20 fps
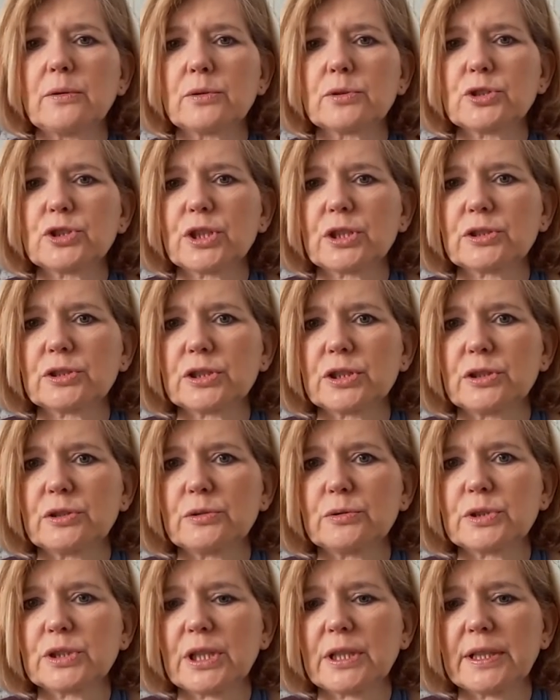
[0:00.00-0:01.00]
on Junk
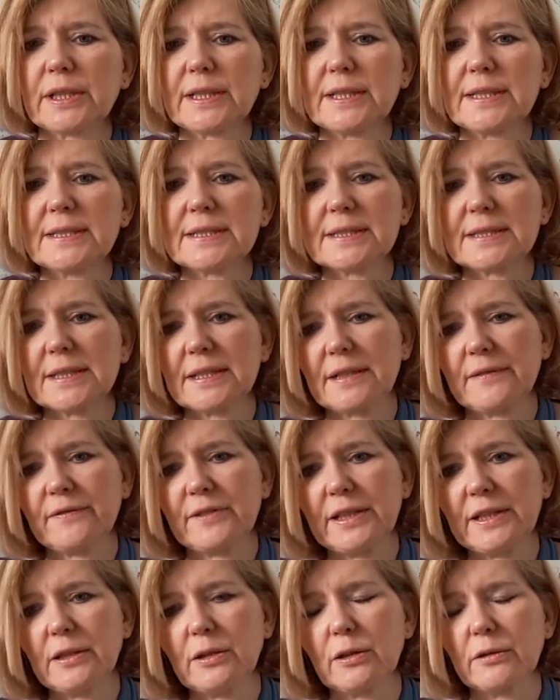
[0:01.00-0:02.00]
Journal Junkies, the
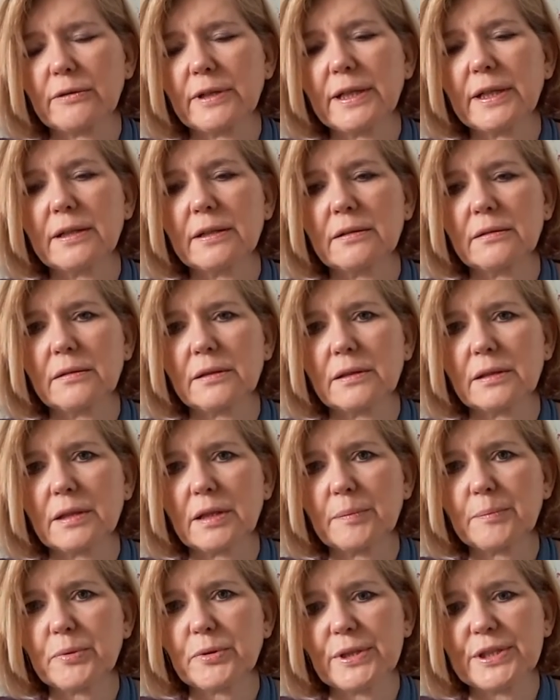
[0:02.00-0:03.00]
lovely Laurie, and, and I
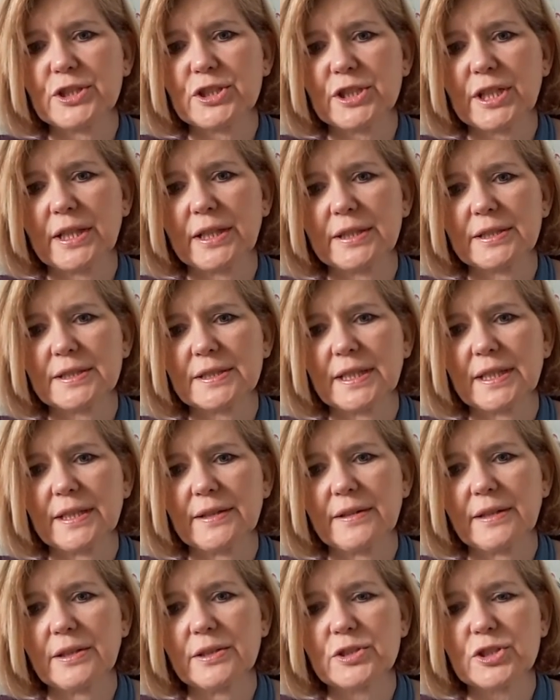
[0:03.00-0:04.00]
appreciate
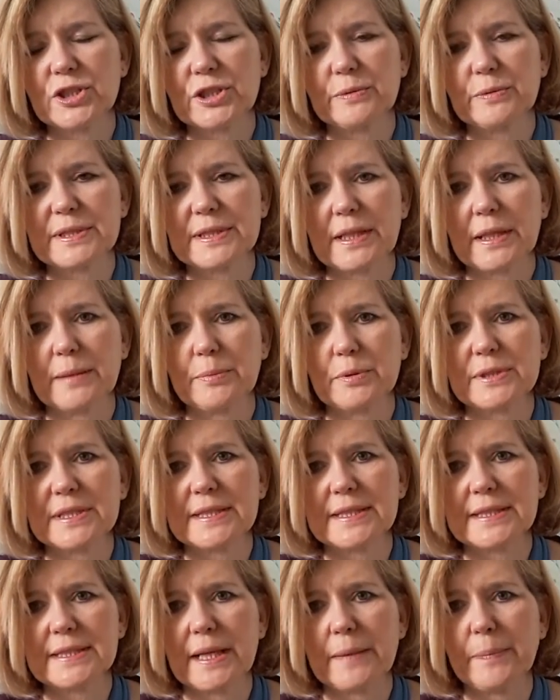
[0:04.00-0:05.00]
it that she was able to
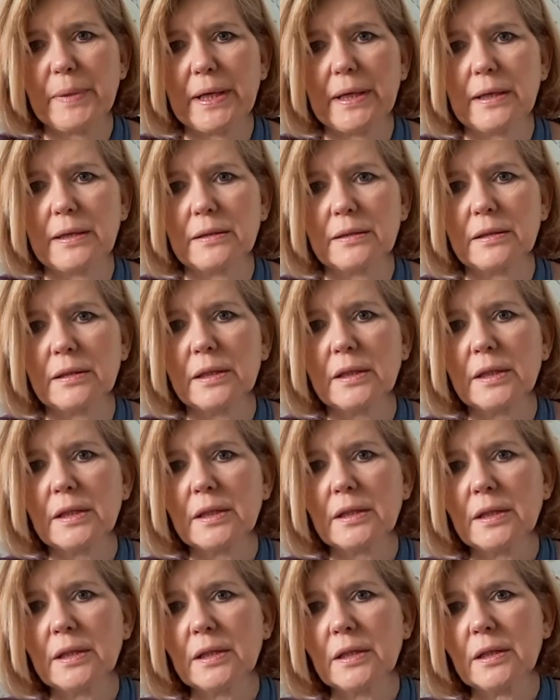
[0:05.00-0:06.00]
step in and
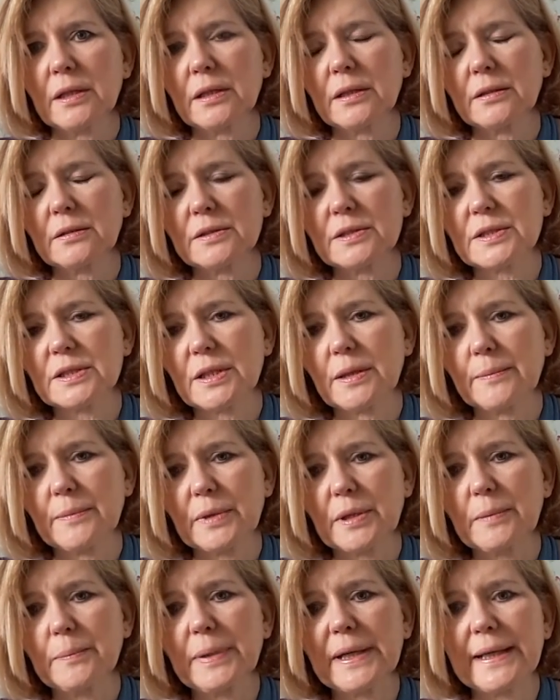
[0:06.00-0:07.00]
and um,
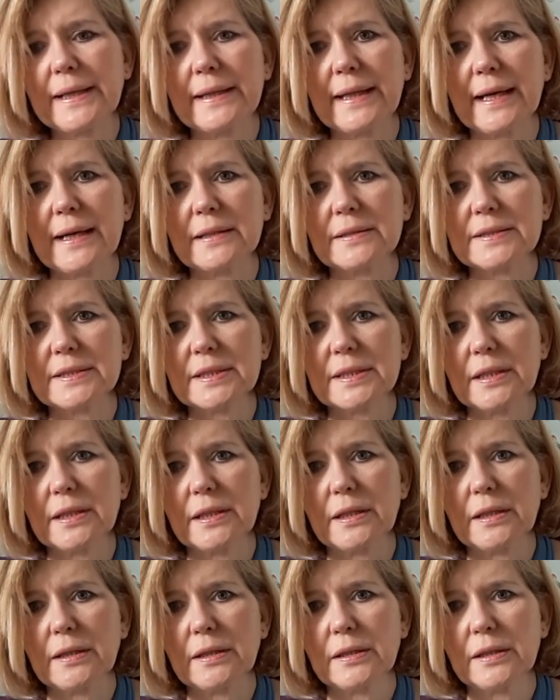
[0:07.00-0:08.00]
complete that
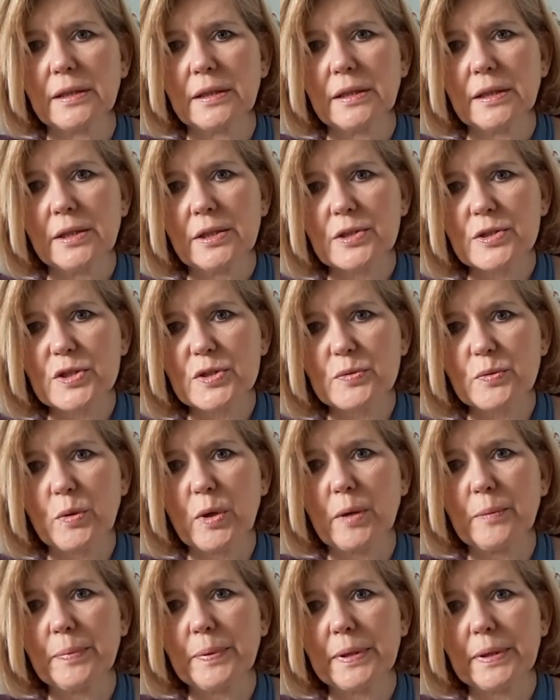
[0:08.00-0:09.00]
uh,
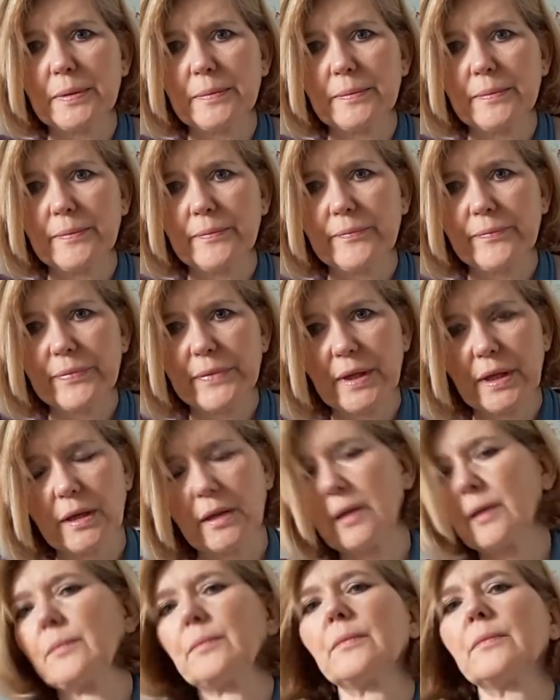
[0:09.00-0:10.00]
swap
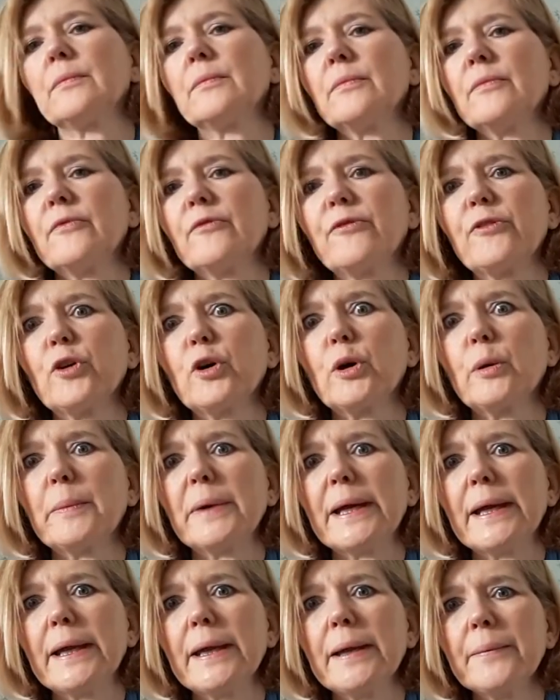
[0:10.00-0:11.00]
um, for
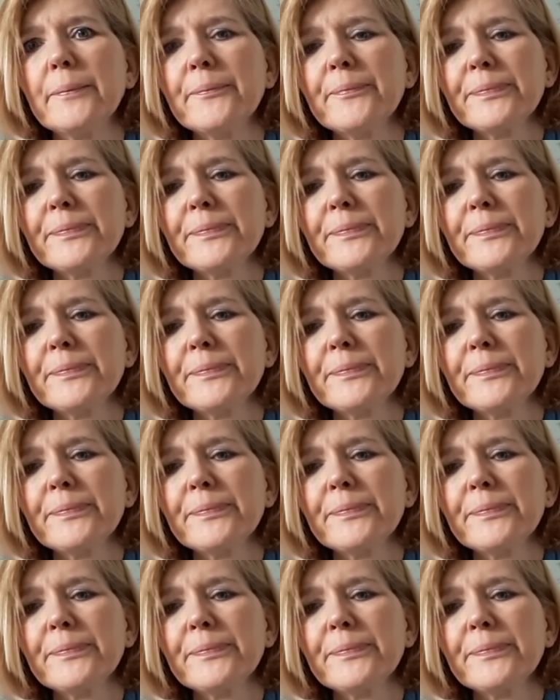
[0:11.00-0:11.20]
me.